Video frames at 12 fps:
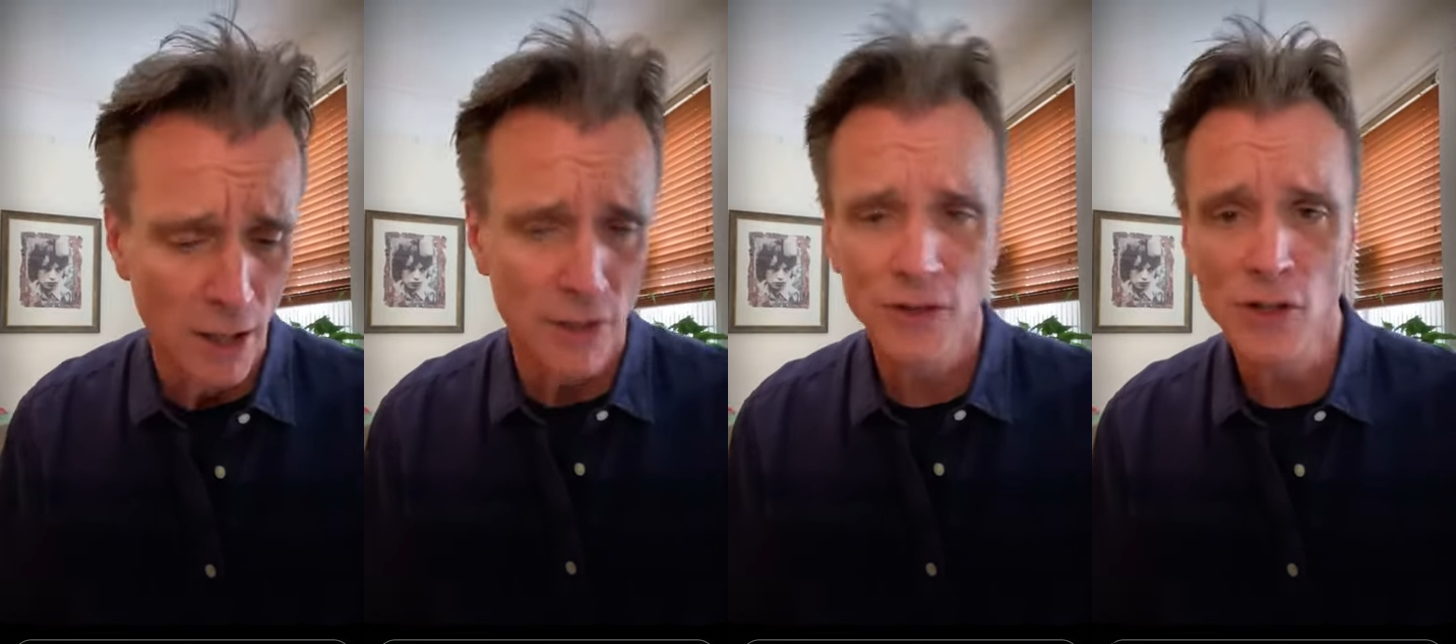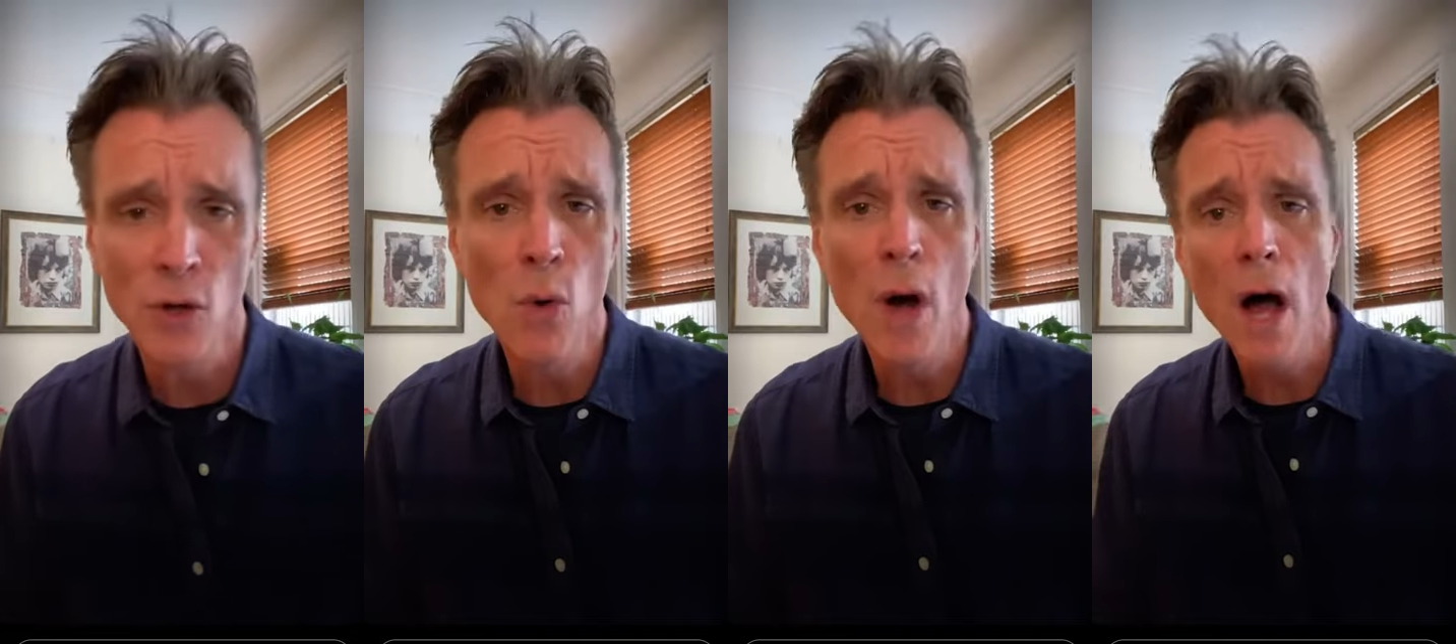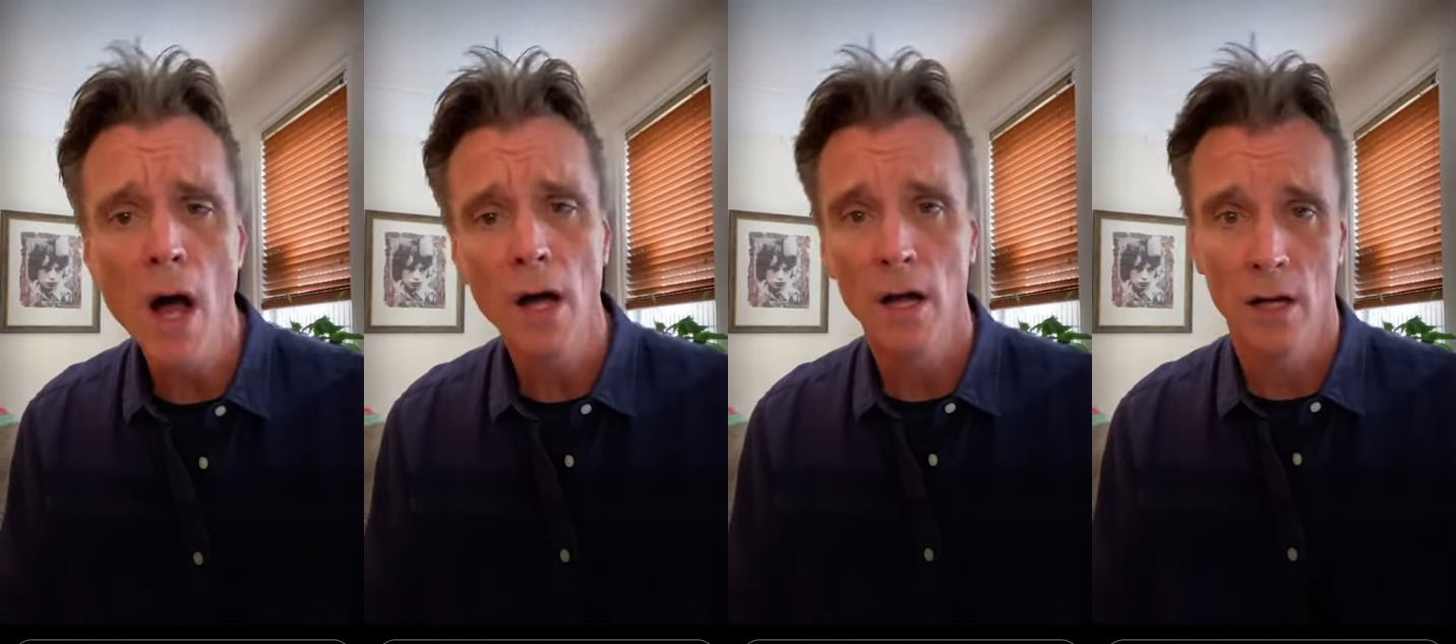so
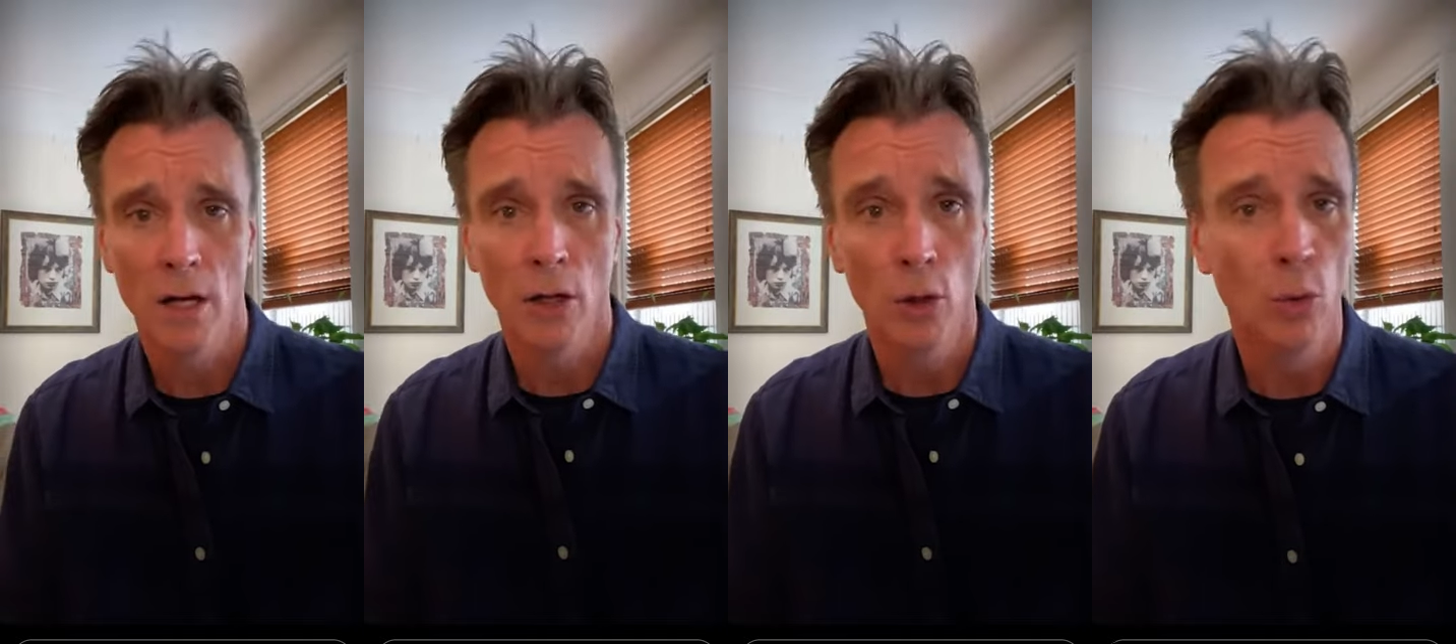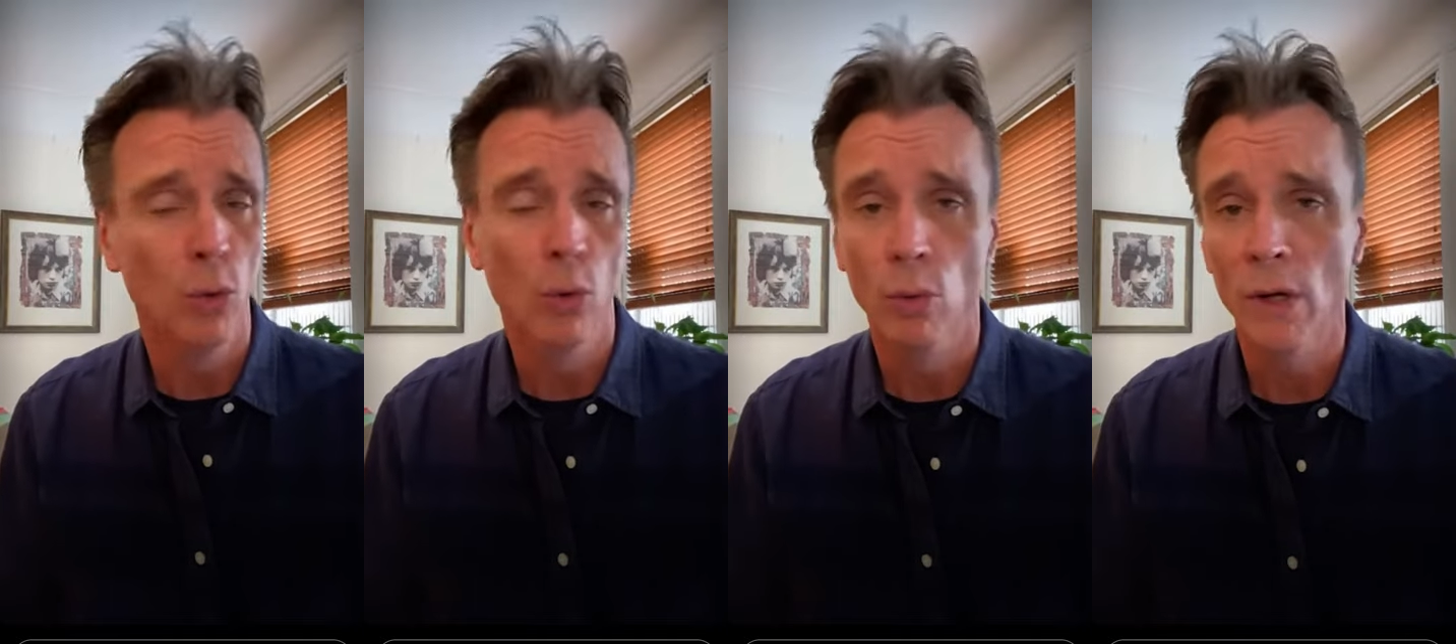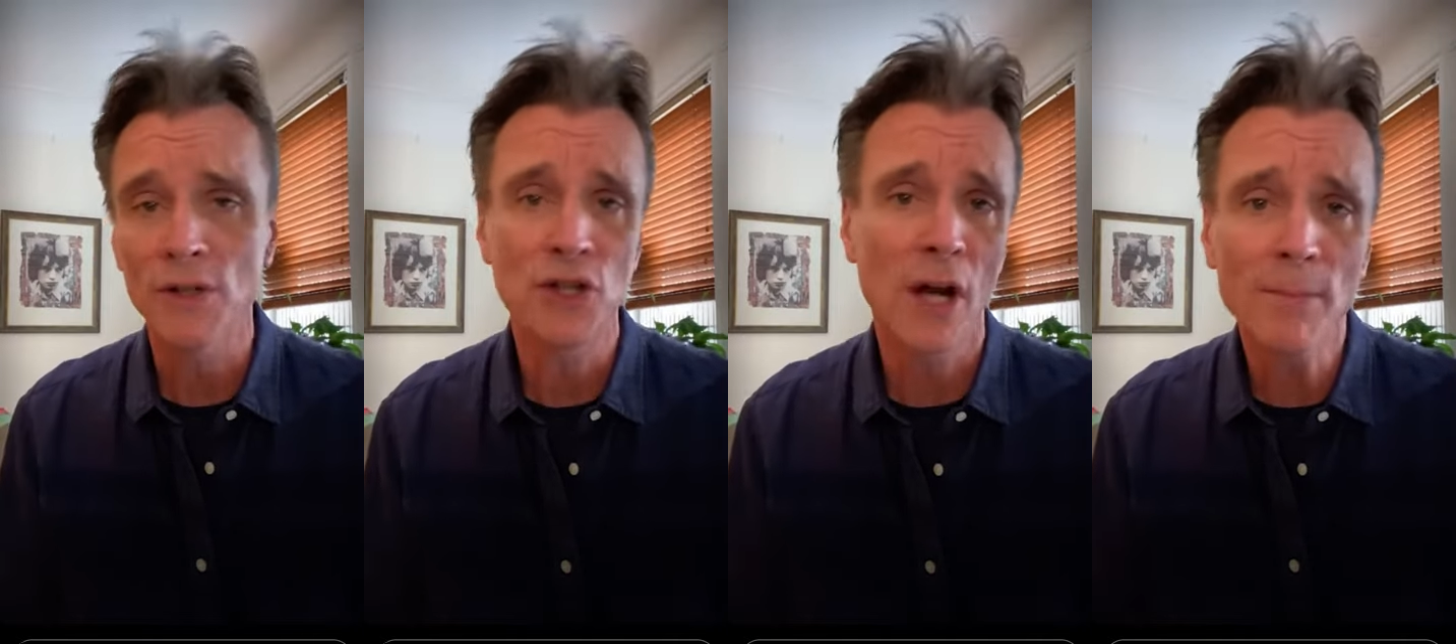uh,
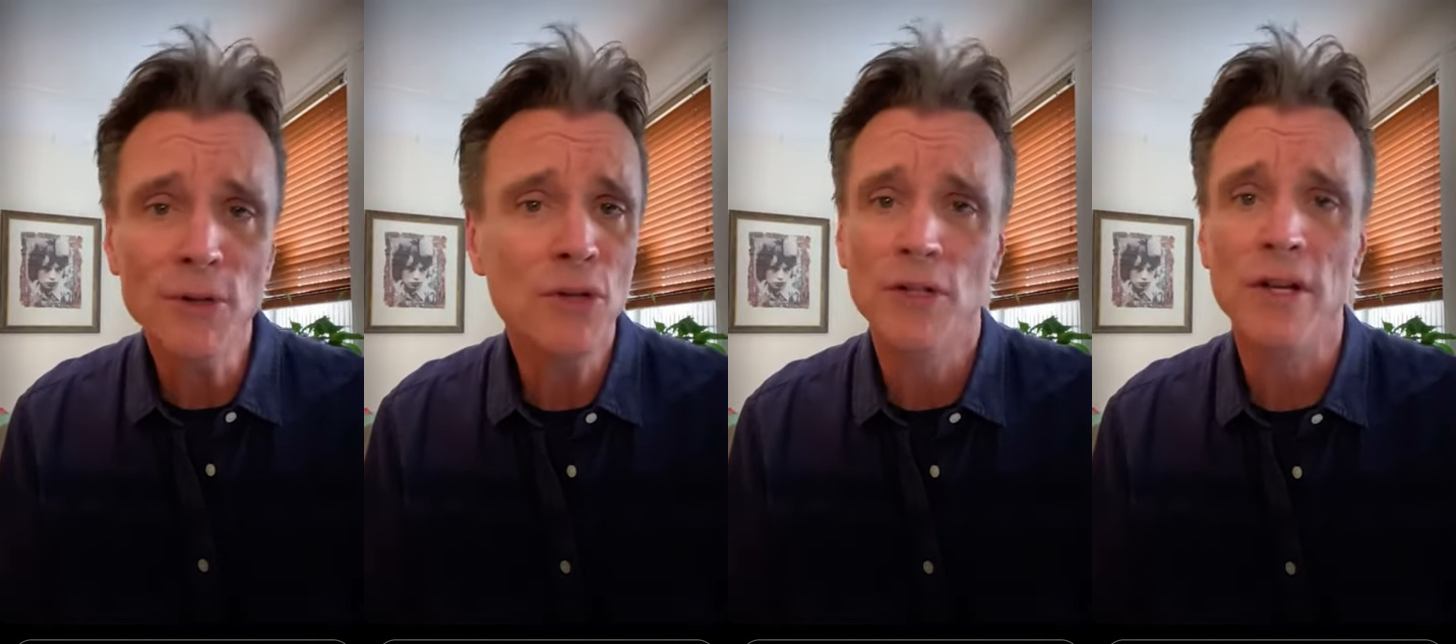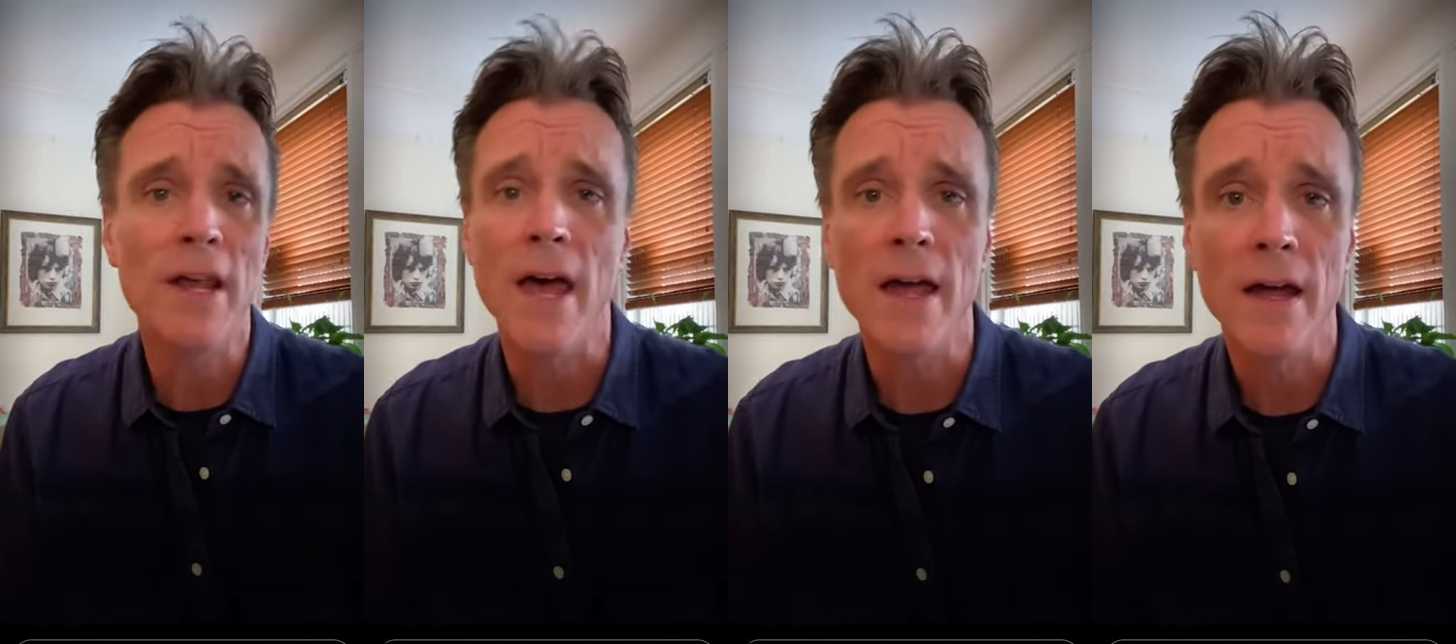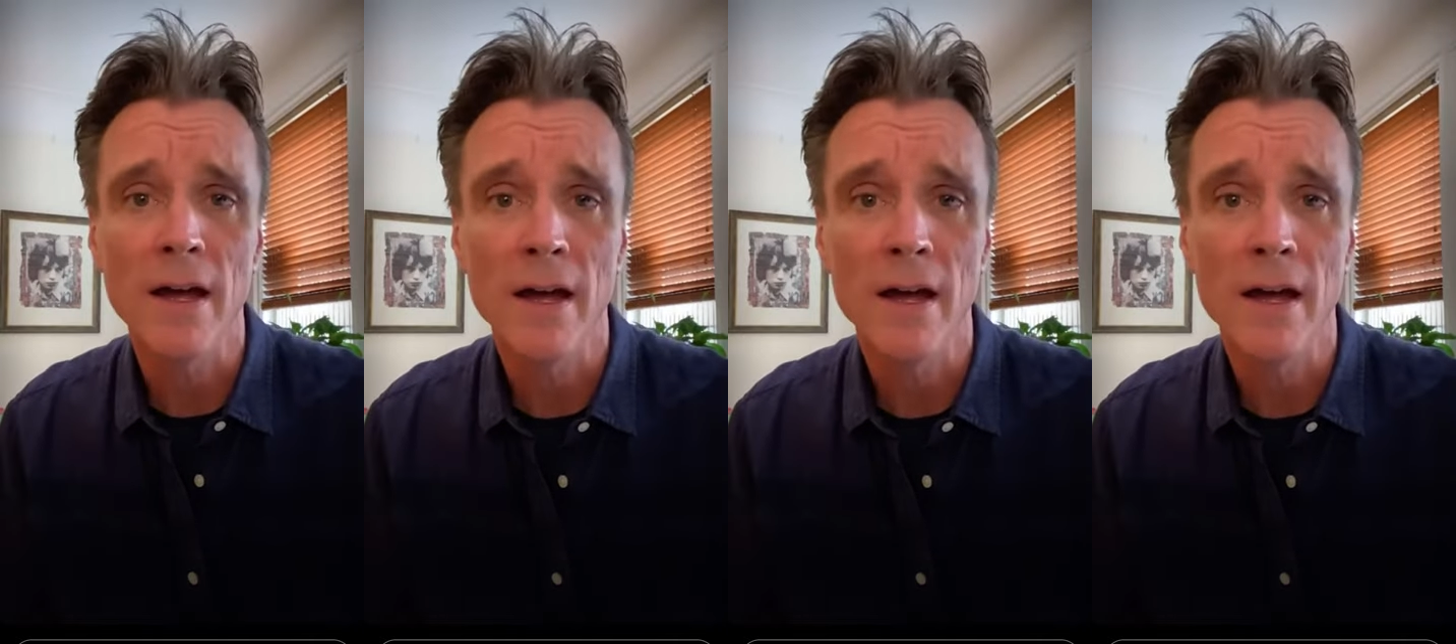what you up to today?